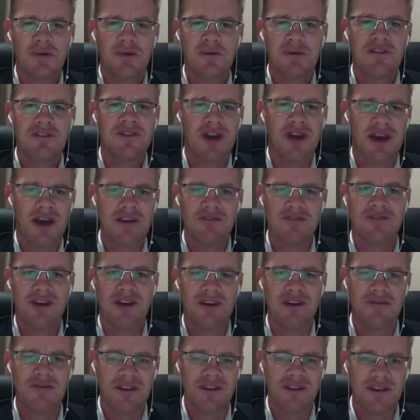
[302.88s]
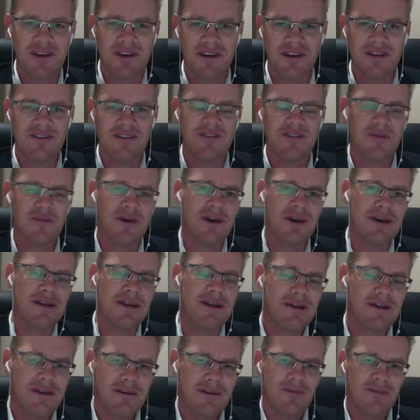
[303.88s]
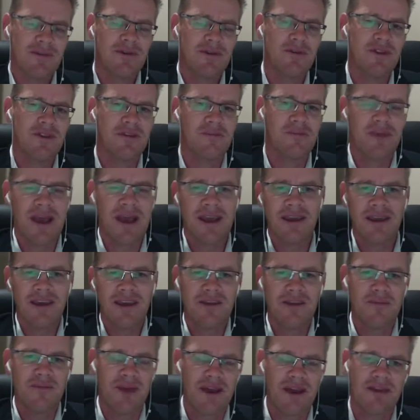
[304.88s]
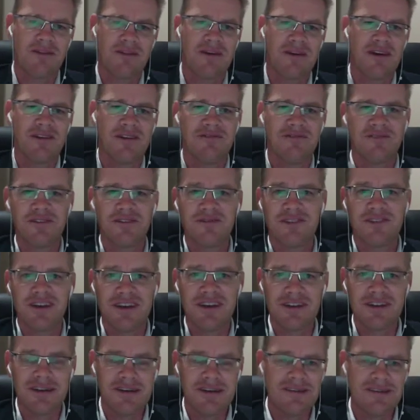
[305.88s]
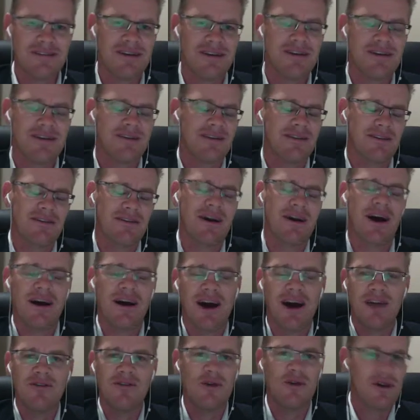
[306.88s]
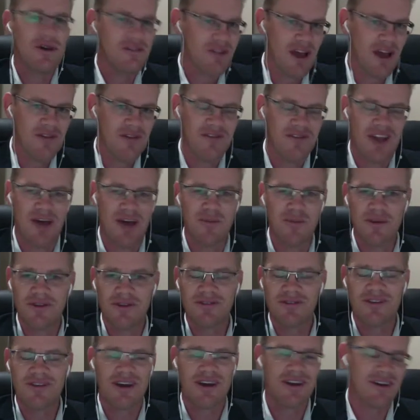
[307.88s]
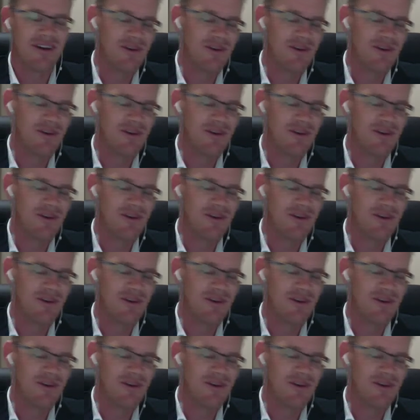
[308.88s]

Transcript: changed over the years. I mean, with a banking background of 15 years, I've always loved numbers. I don't know